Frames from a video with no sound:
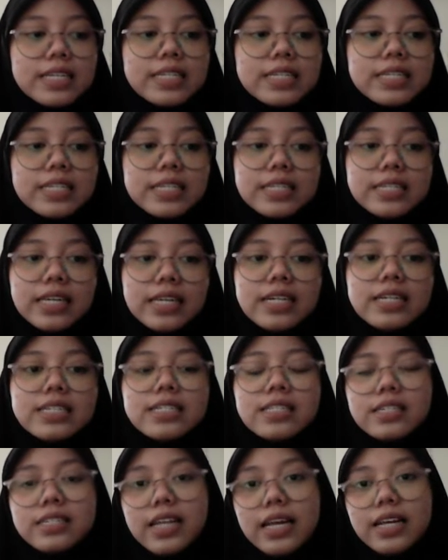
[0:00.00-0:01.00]
Since
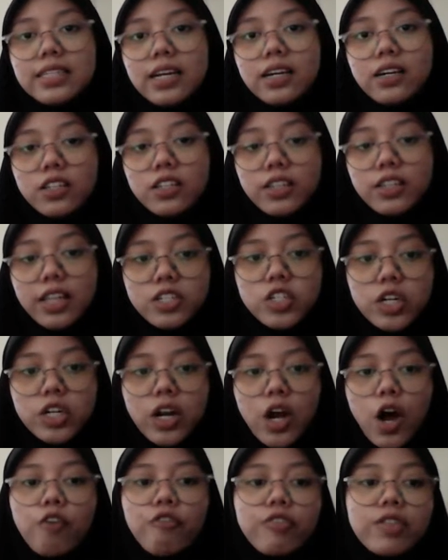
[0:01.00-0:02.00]
the data
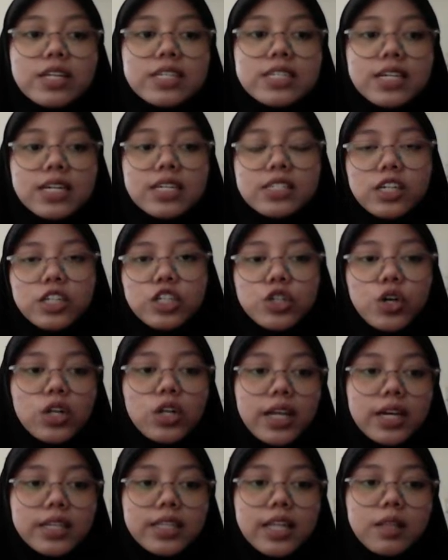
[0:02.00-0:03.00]
collection of this research
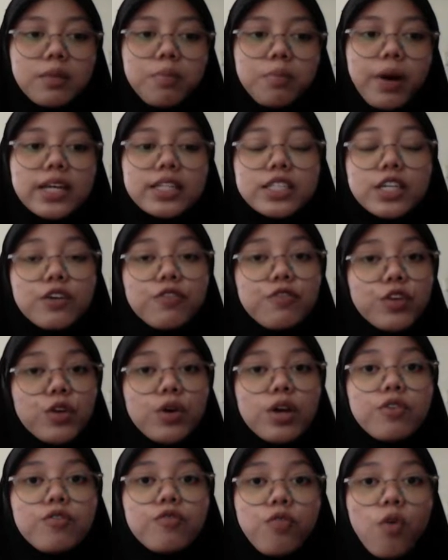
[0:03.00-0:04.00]
collected by
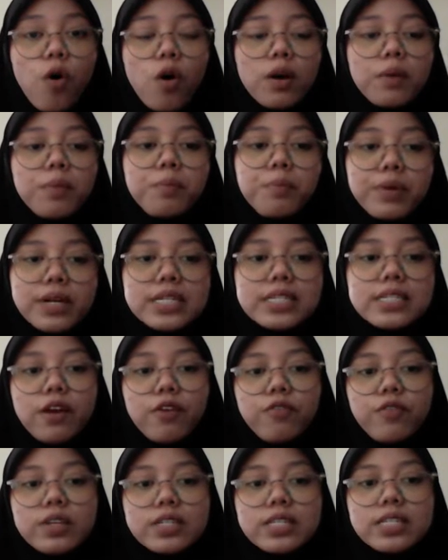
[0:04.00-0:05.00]
interviewing 4
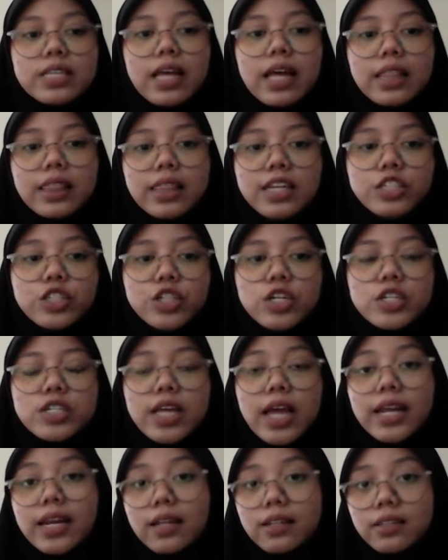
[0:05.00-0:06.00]
pre-service teachers
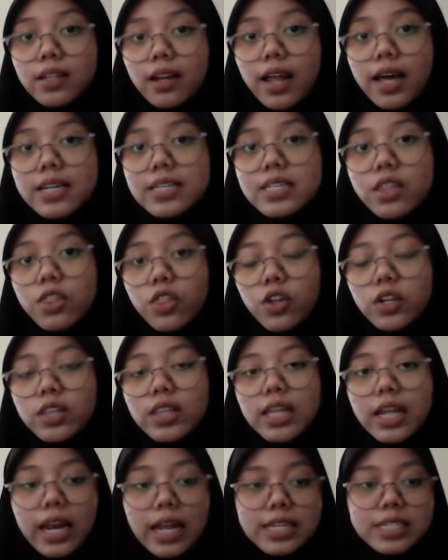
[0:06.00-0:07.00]
and analyzed
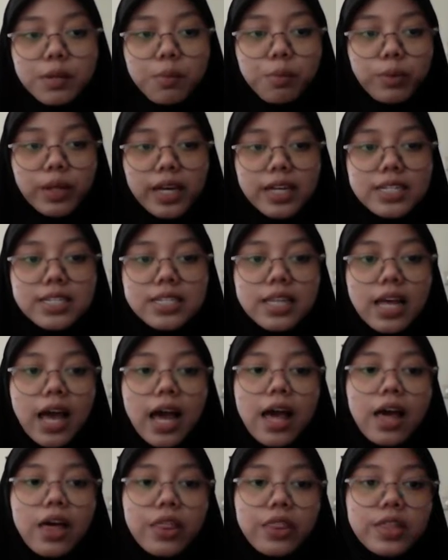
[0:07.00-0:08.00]
30 lesson plans,
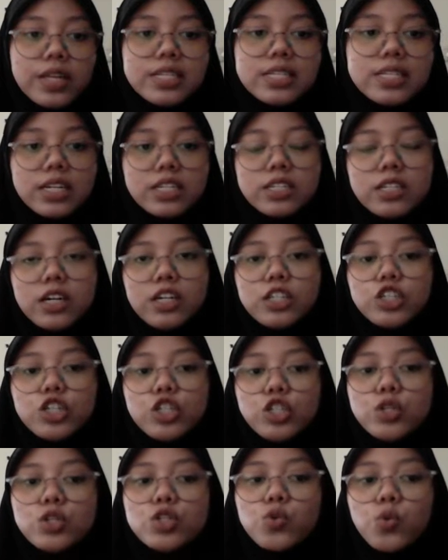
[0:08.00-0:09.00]
this research
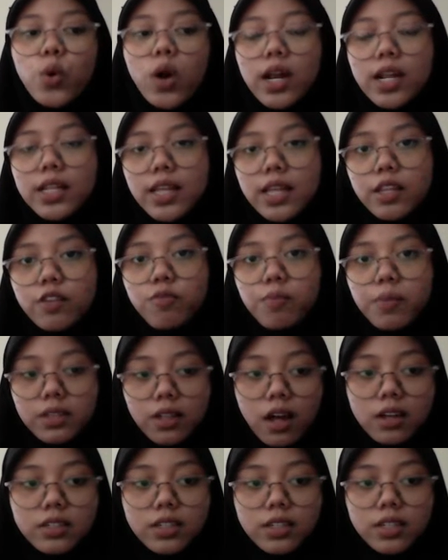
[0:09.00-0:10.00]
used qualitative
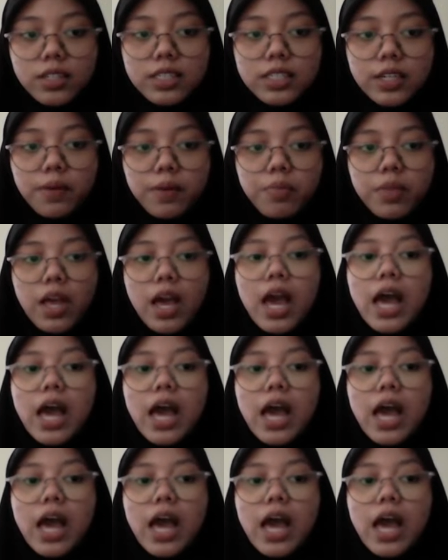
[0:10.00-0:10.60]
methodology.